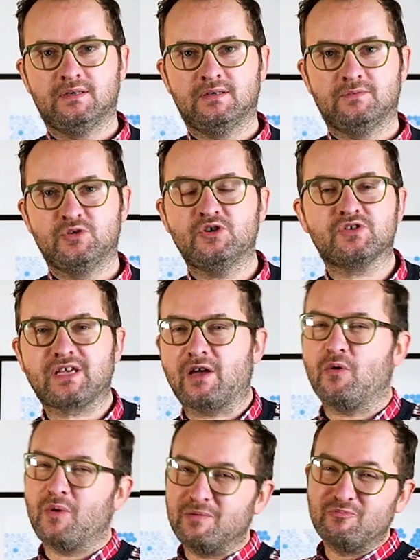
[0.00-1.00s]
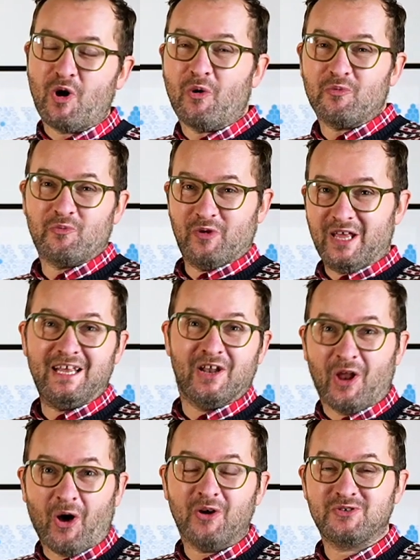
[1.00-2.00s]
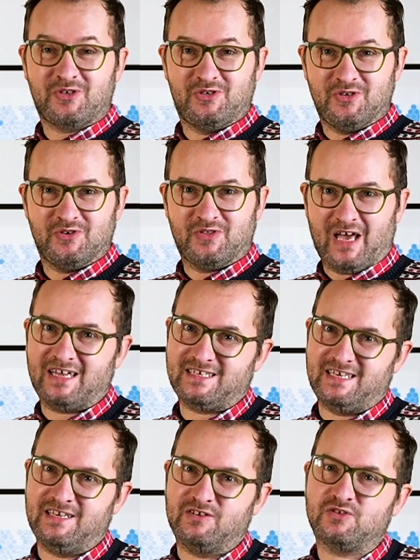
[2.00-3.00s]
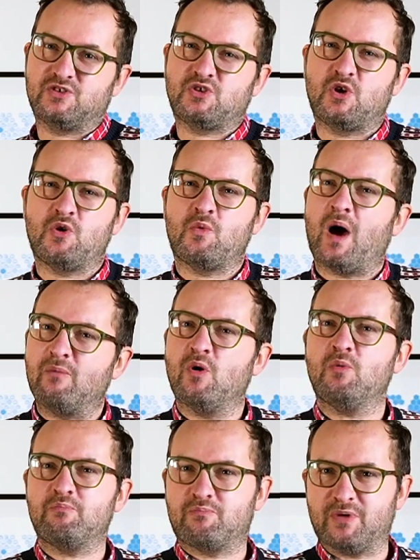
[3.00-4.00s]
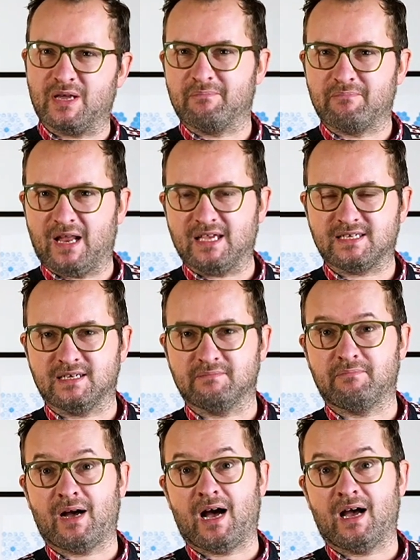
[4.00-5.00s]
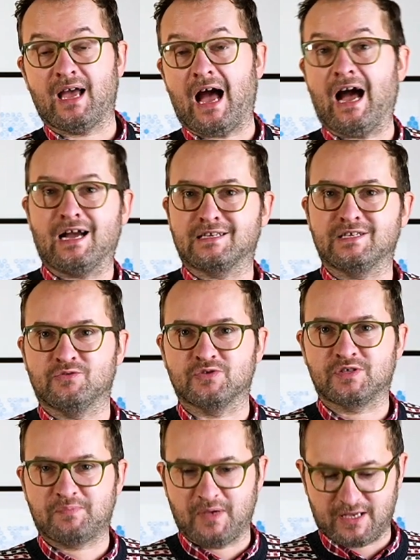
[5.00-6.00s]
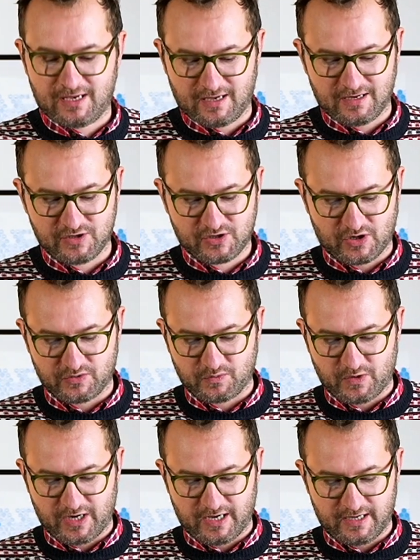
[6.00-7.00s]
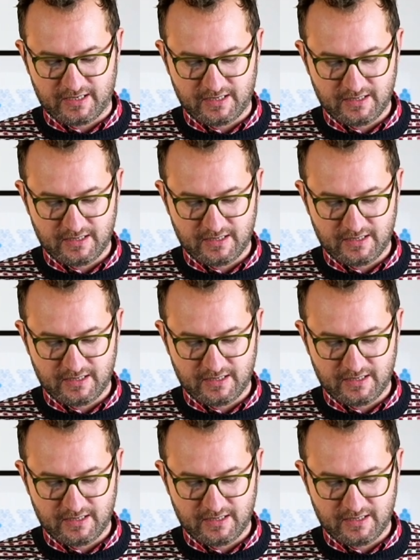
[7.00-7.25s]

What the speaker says: Well, you're saying, oh, I'm not really allowed to do that here, so I won't bring blessing by acting or speaking in a certain way.